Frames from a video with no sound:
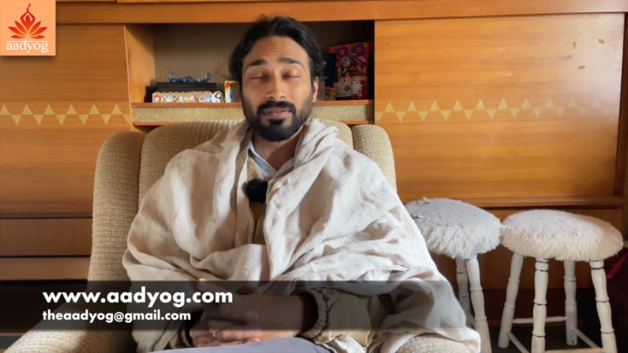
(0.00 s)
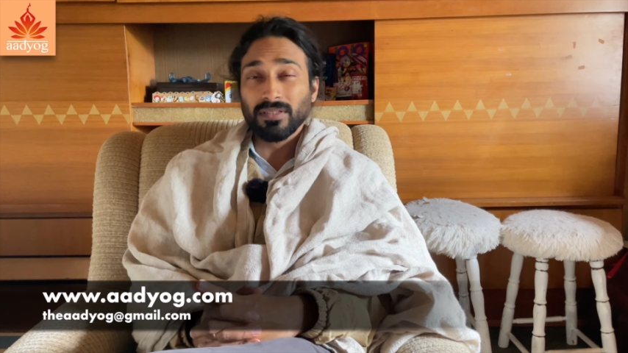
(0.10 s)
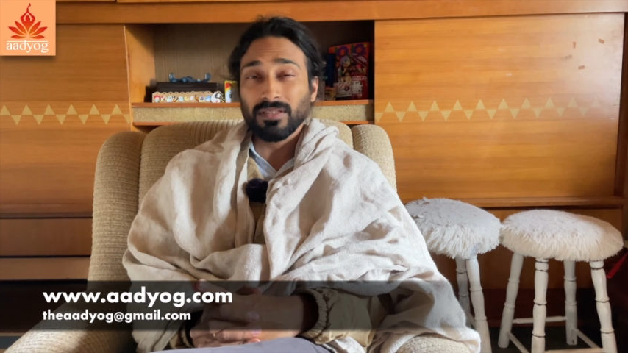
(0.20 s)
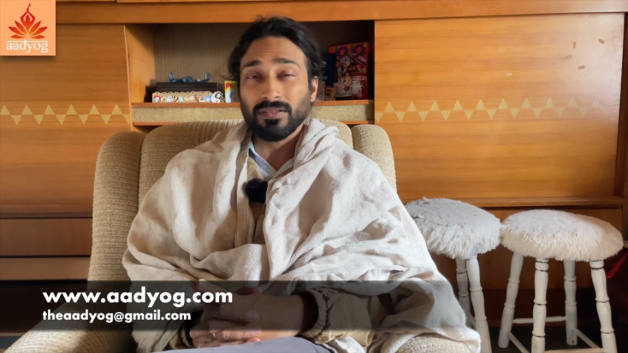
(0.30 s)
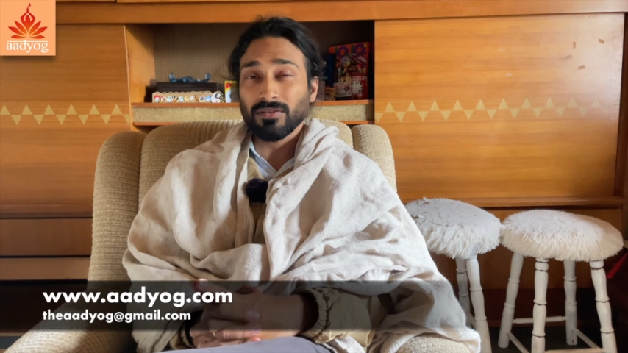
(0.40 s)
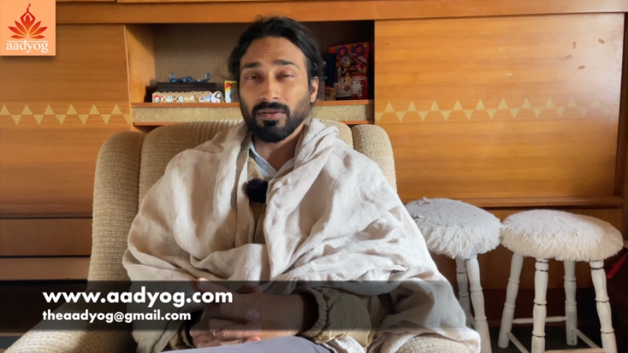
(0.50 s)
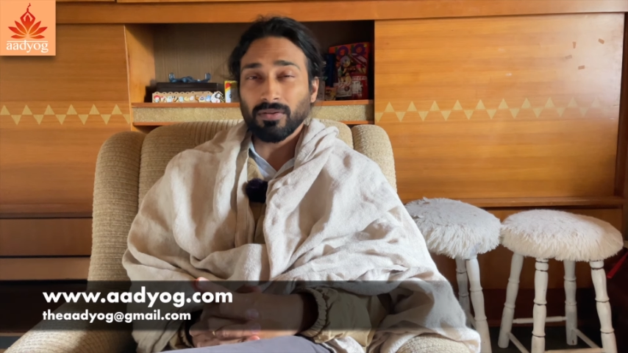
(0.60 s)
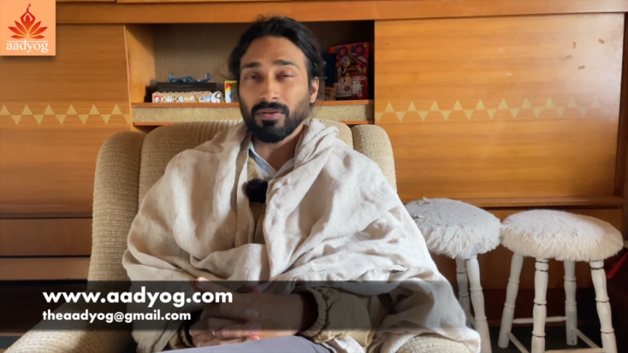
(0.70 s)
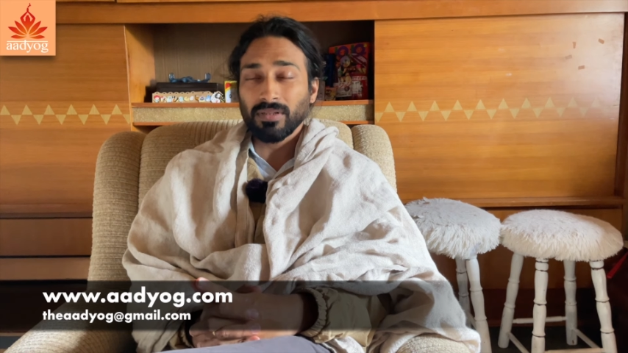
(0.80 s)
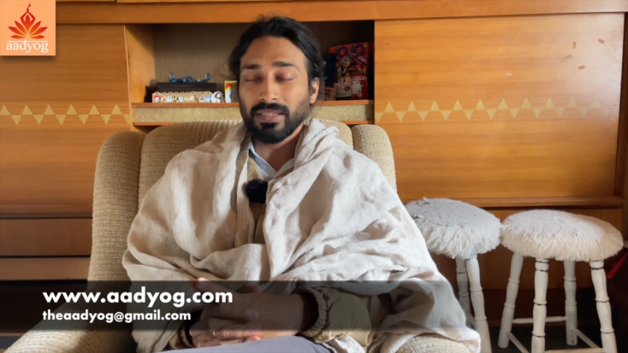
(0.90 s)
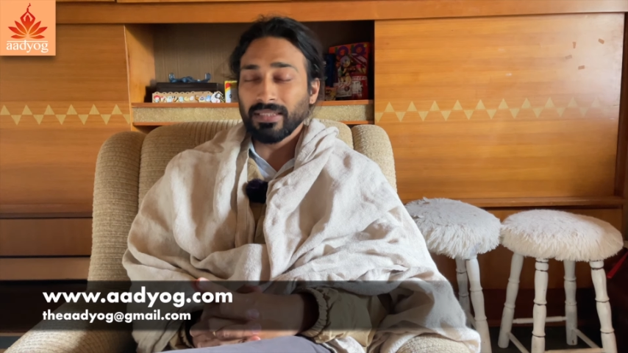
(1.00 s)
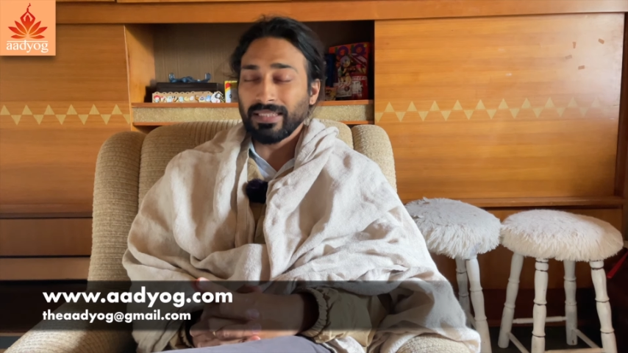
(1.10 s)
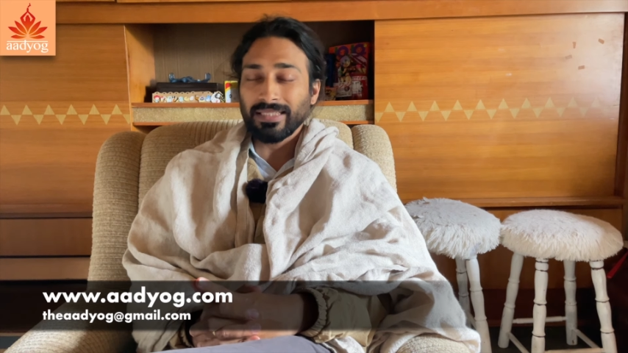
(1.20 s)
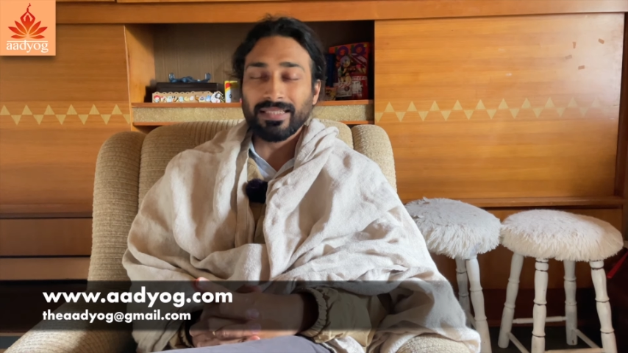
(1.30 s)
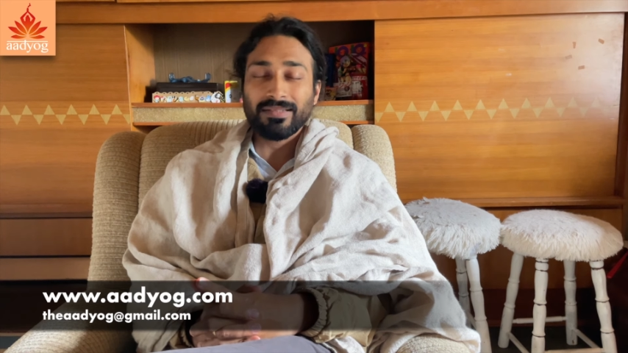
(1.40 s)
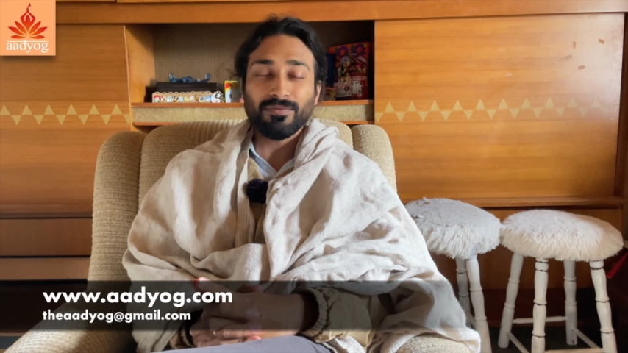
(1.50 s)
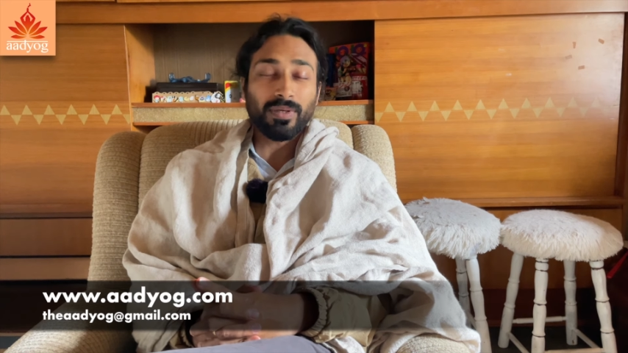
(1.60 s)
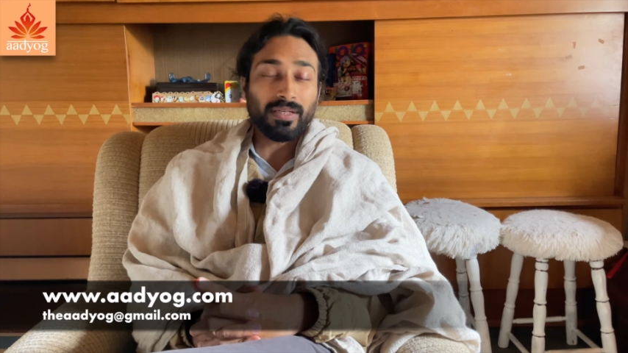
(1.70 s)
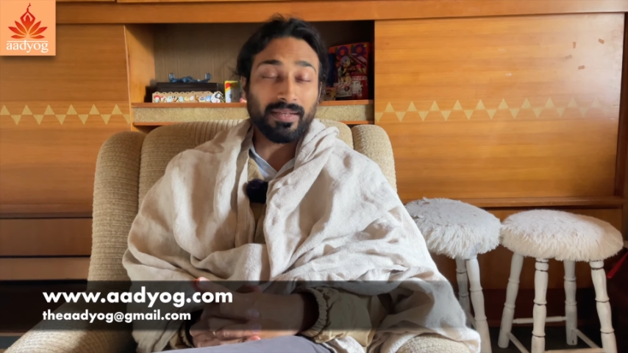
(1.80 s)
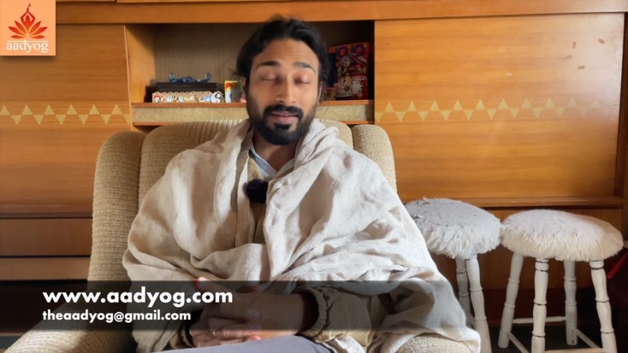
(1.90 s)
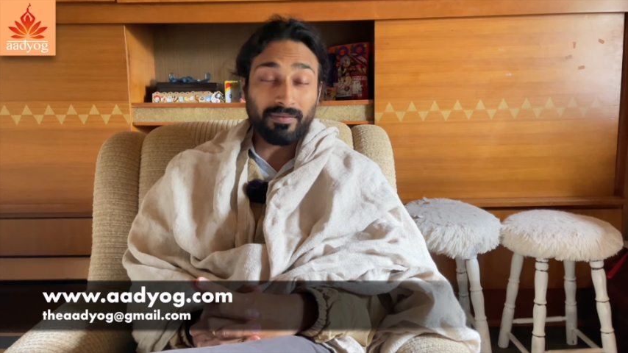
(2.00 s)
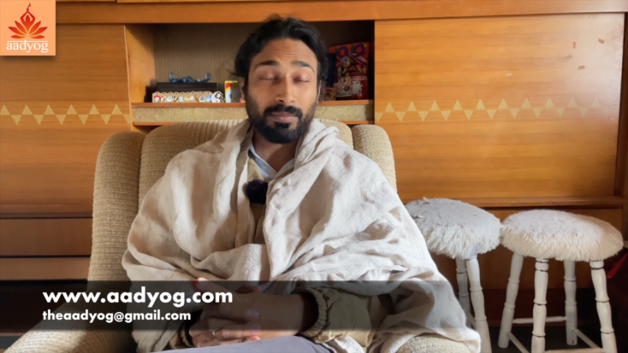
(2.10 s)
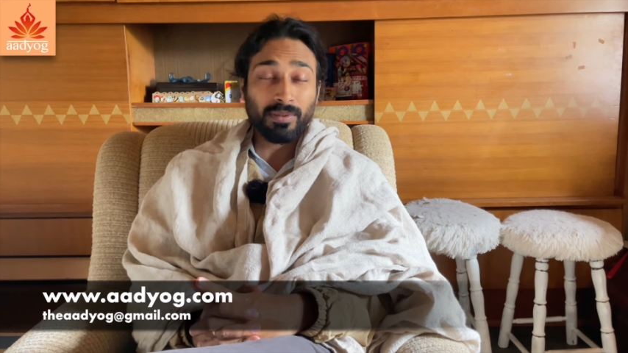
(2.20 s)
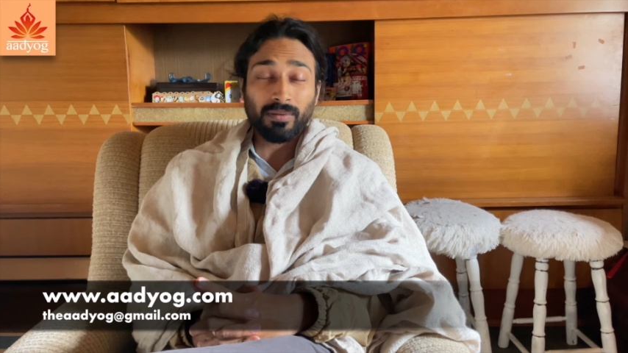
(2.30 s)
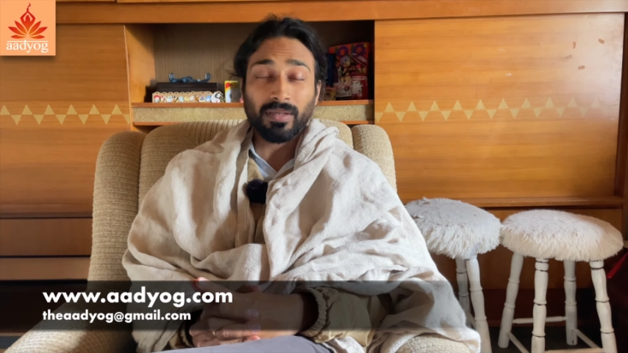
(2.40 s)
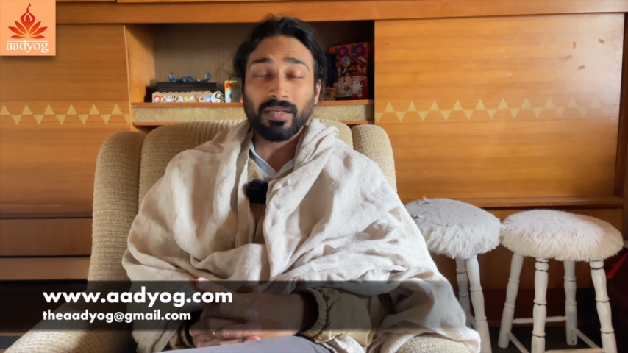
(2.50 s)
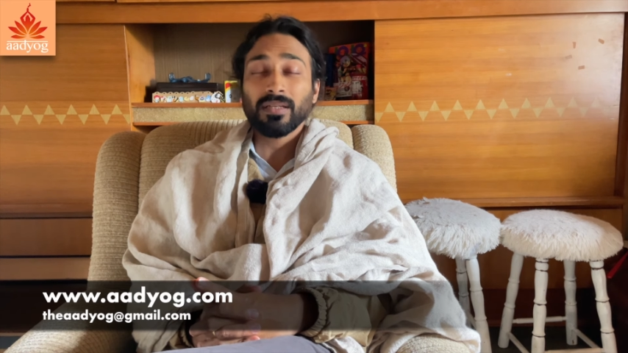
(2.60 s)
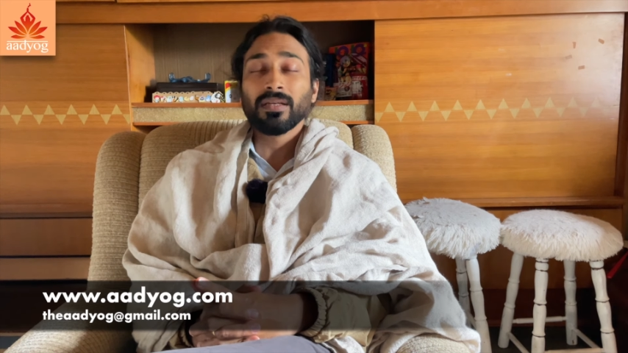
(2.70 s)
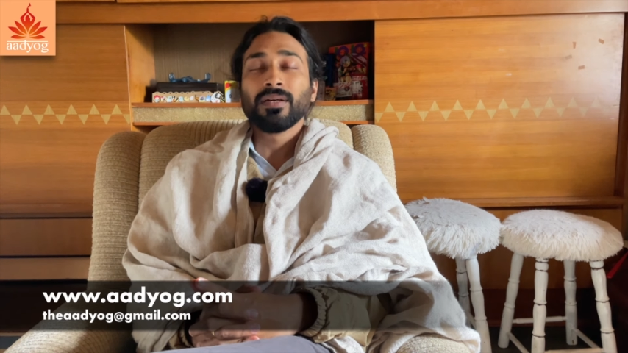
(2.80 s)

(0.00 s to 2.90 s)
It is not online. It will never be online.